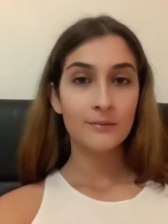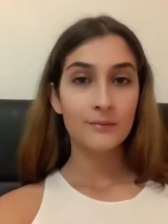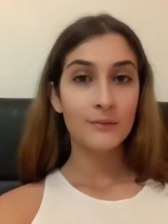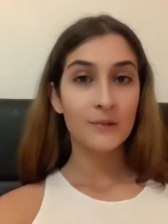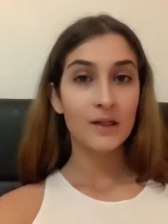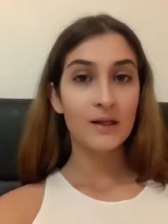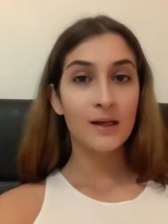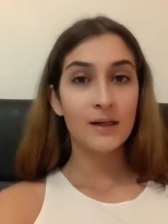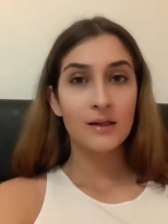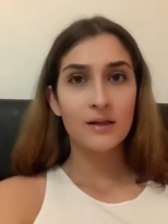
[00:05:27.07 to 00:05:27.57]

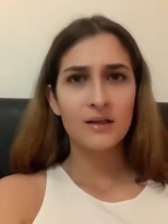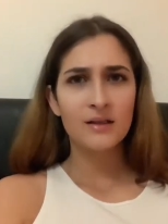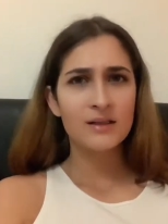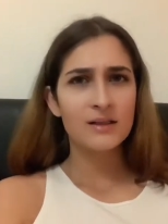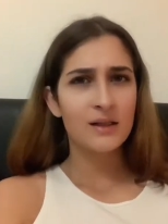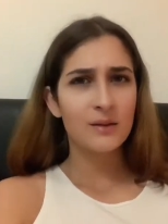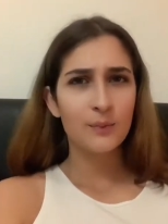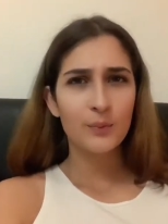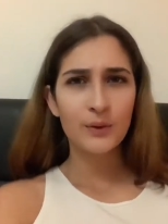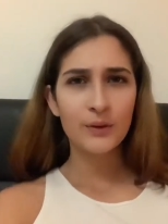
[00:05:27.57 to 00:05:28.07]
Like an
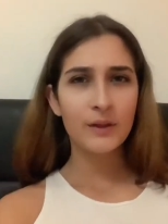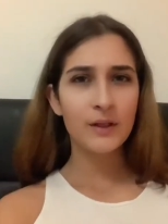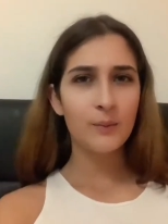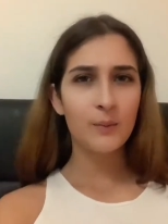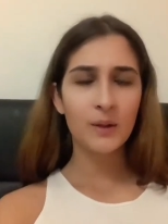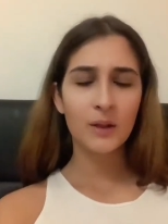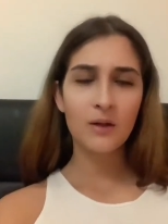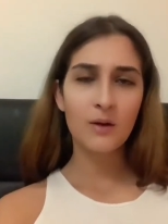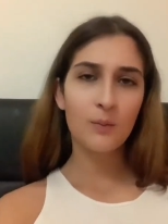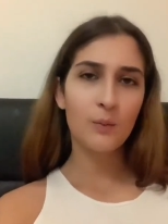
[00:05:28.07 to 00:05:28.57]
example,
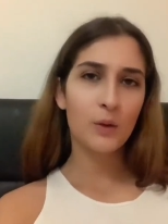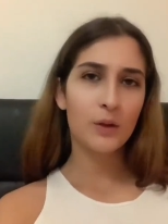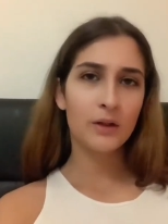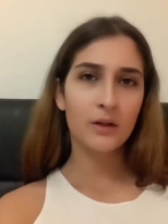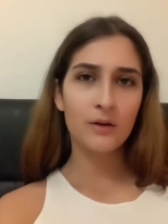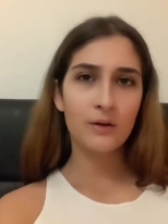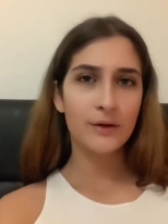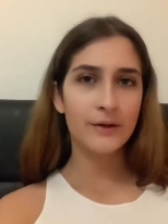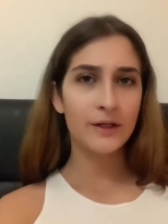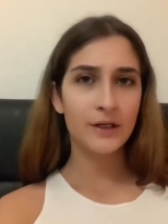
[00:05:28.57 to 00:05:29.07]
Keeping Up with the
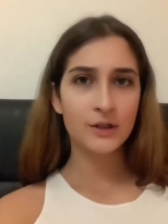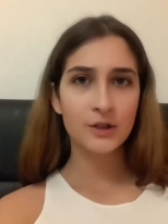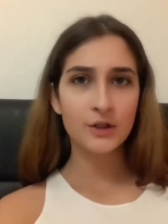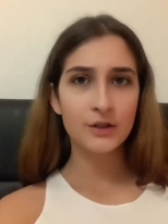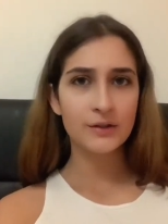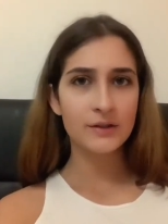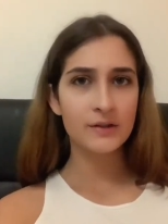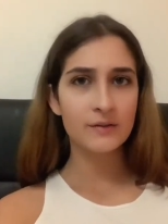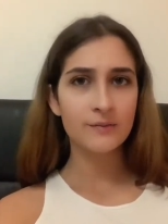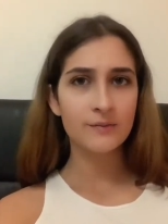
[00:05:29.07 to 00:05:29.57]

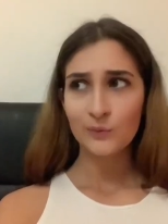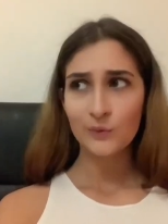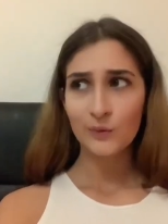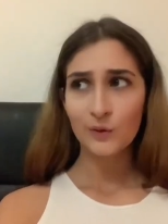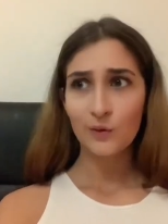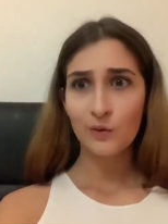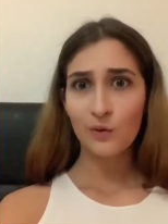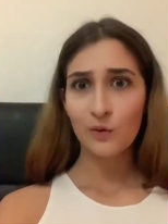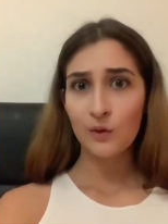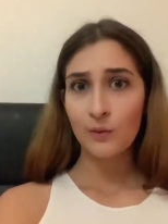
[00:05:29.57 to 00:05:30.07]
Kardashians,
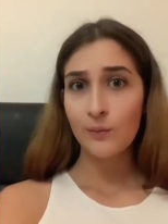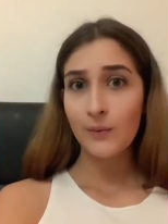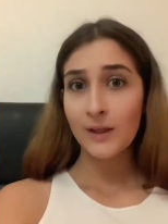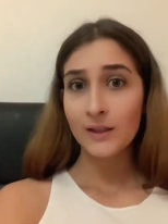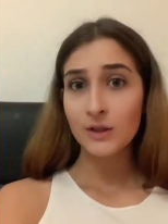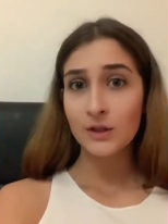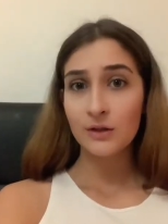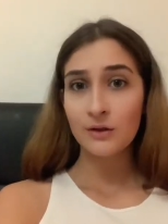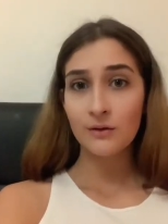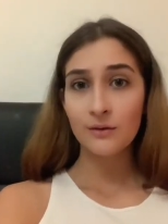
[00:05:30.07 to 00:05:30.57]
or
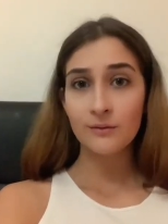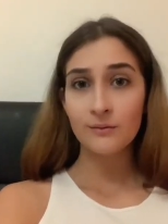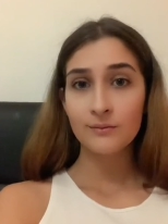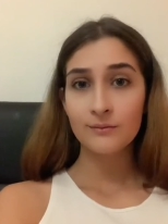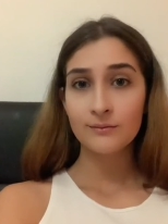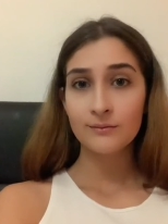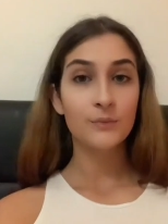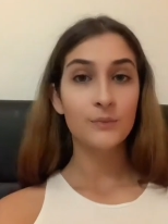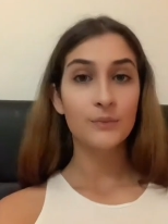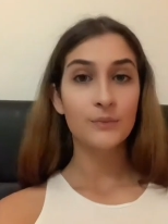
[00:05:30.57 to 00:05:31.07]
Bachelor.
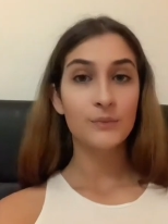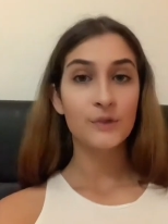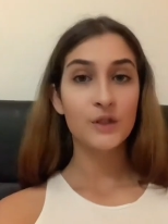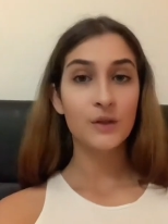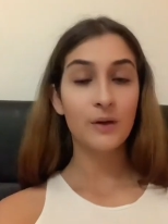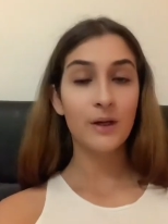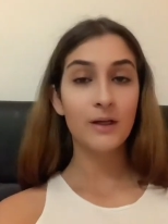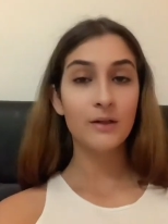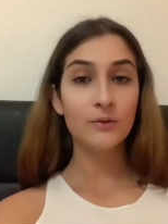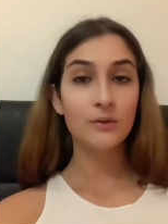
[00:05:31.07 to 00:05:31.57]
So
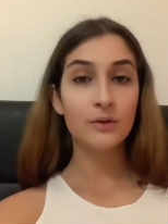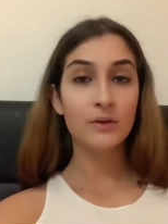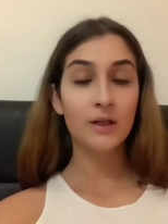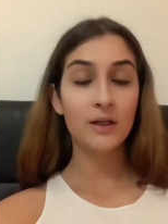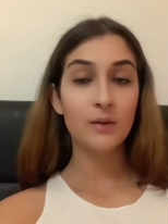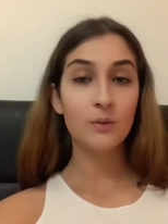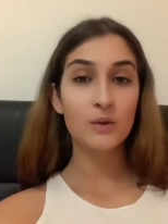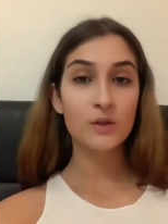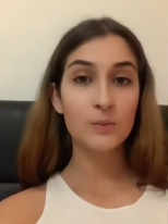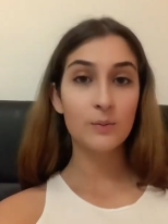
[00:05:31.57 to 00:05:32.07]
Andrew
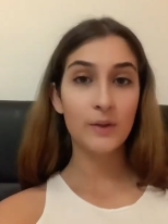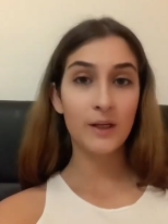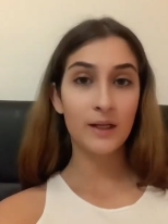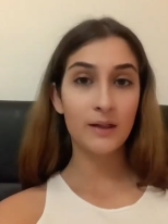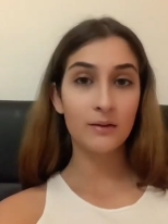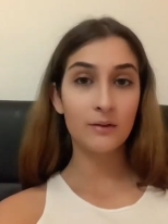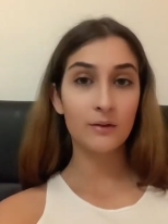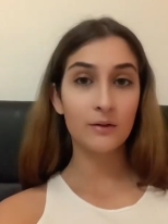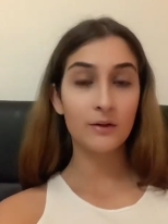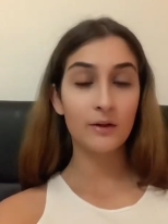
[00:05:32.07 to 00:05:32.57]
Tate was
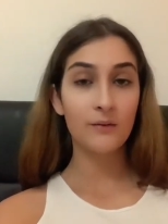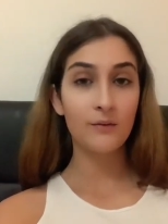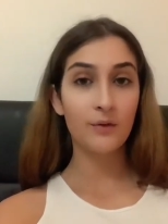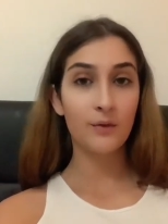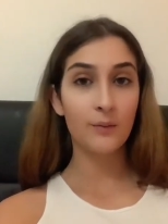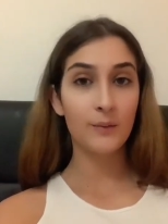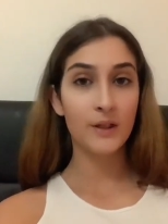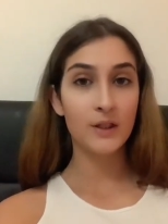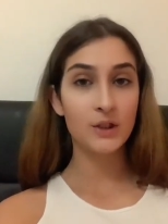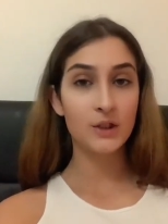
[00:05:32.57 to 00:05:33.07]
banned on
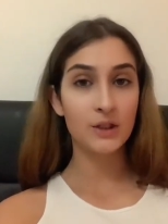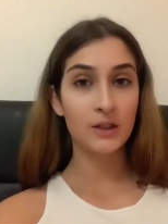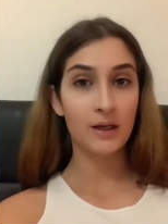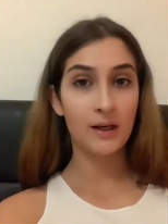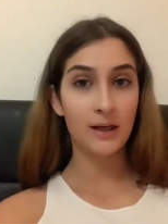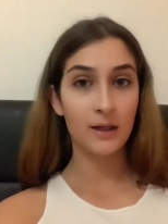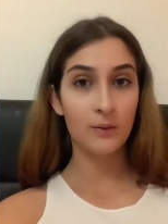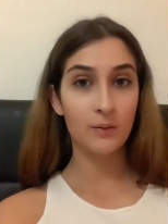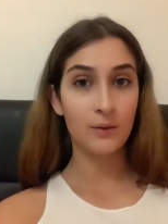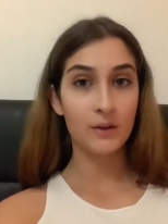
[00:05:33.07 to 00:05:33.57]
information
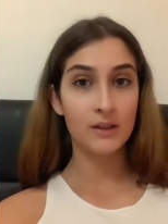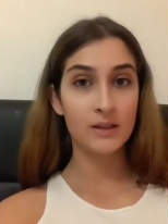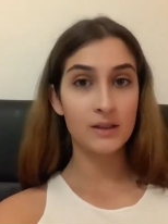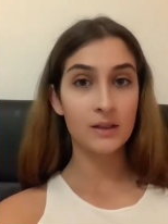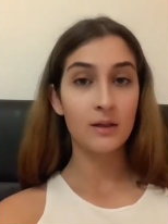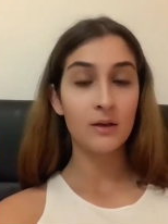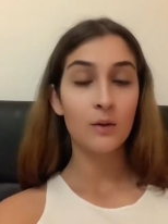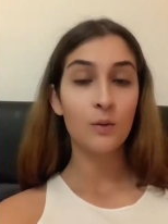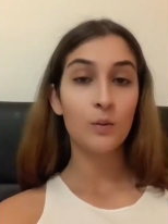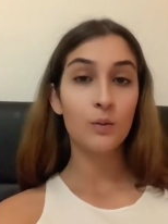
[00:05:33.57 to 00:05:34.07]
highways,
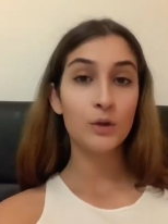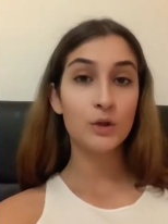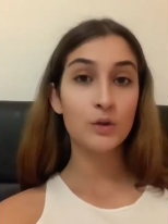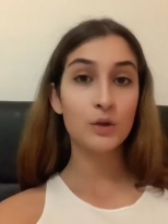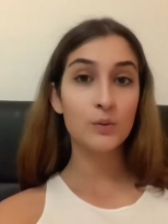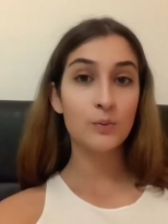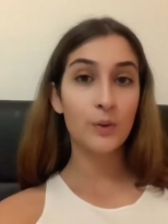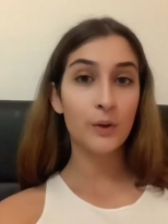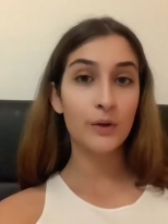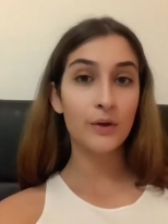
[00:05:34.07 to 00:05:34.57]
which was
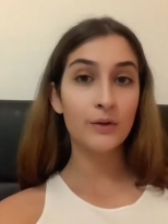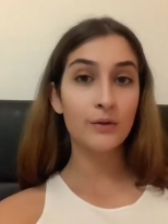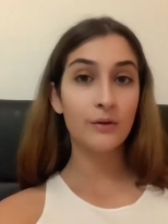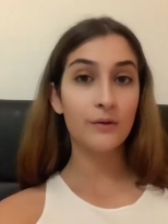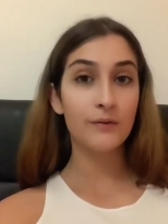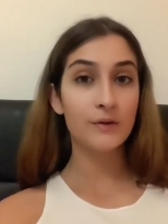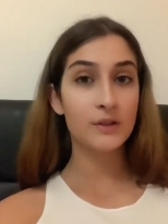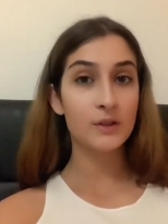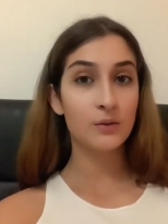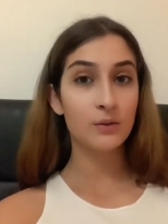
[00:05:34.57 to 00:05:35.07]
part of
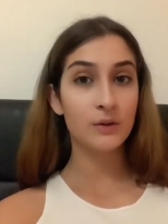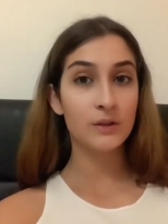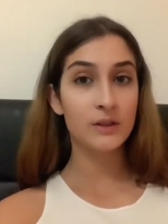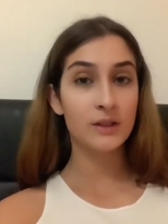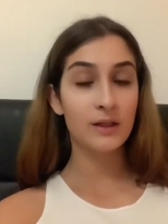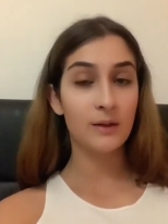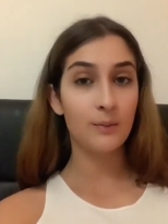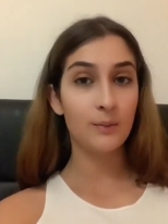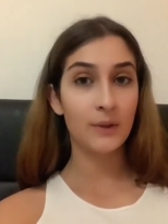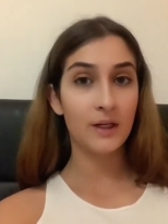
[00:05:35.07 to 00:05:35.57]
his
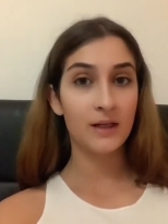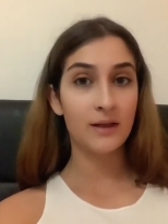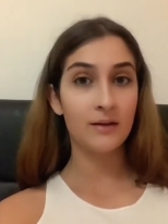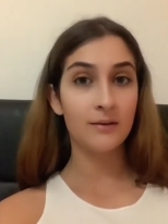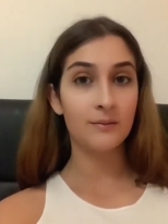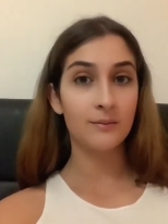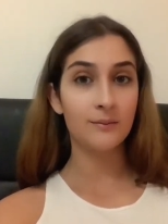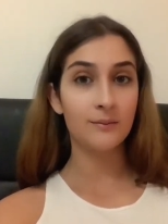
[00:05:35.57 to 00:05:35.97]
three-step plan.